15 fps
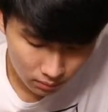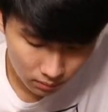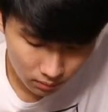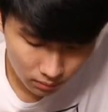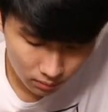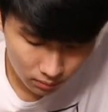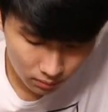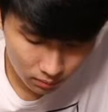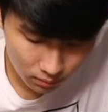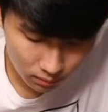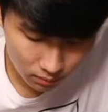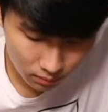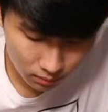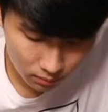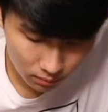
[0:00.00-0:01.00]

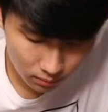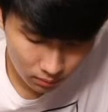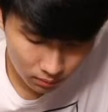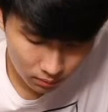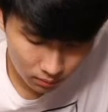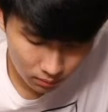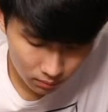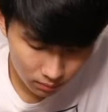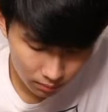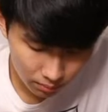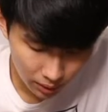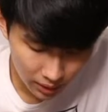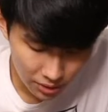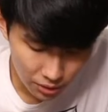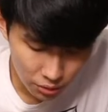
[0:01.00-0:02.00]

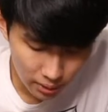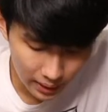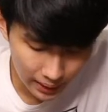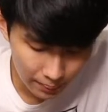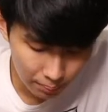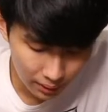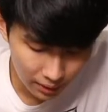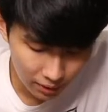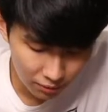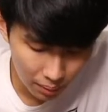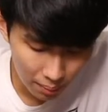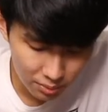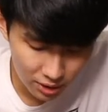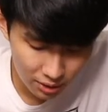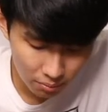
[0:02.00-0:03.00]
Please do a gameplay of
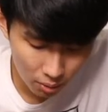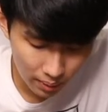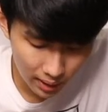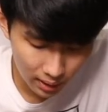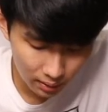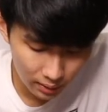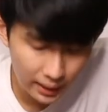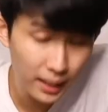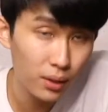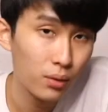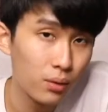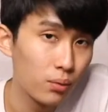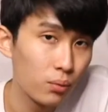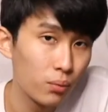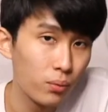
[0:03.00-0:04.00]
PUBG Mobile
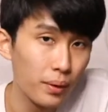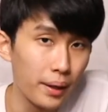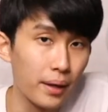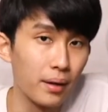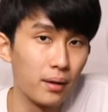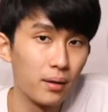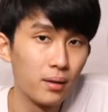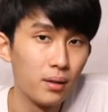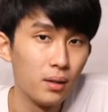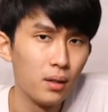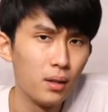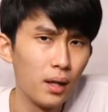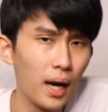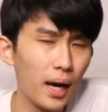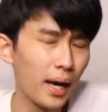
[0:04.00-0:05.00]
in where?
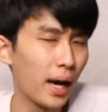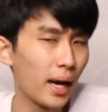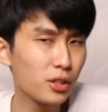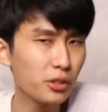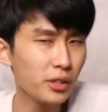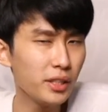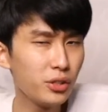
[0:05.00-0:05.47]
I actually